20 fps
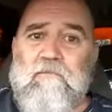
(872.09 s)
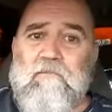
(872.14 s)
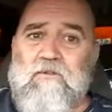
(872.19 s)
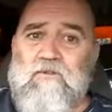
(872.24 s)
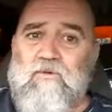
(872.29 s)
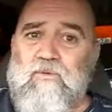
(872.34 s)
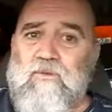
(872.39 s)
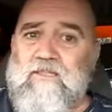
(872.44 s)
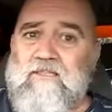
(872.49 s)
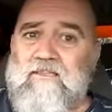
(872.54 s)

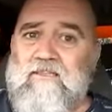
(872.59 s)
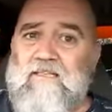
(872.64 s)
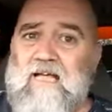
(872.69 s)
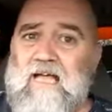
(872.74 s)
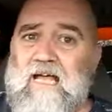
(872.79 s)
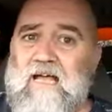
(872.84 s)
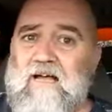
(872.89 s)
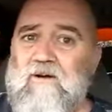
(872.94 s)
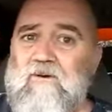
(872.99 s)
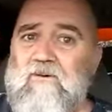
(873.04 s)
Between
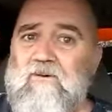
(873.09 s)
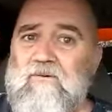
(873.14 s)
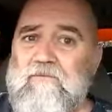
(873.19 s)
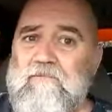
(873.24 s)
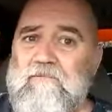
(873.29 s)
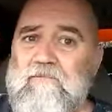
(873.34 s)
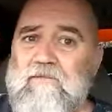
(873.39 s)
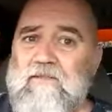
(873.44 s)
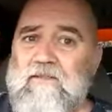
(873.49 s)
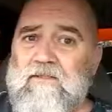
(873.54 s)
now
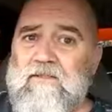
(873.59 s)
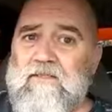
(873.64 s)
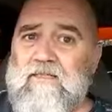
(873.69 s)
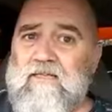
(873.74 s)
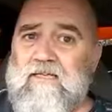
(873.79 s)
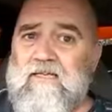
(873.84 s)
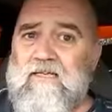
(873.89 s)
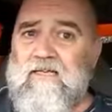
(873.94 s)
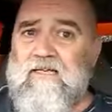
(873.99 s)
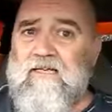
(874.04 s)

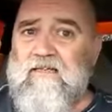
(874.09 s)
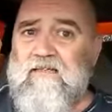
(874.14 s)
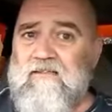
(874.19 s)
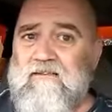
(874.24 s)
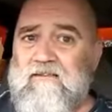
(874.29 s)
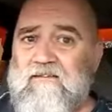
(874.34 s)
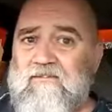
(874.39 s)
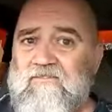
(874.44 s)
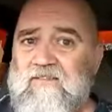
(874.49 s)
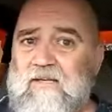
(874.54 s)

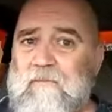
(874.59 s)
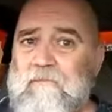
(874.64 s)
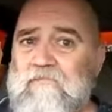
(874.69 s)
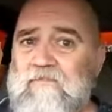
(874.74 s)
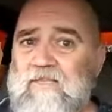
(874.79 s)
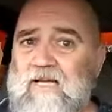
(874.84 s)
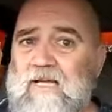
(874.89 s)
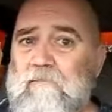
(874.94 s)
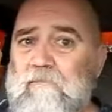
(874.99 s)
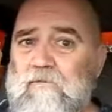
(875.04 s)
and
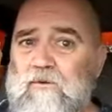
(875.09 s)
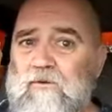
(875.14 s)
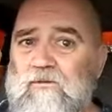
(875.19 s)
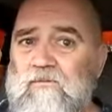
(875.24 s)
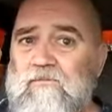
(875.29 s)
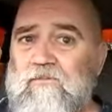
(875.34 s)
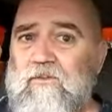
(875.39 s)
September,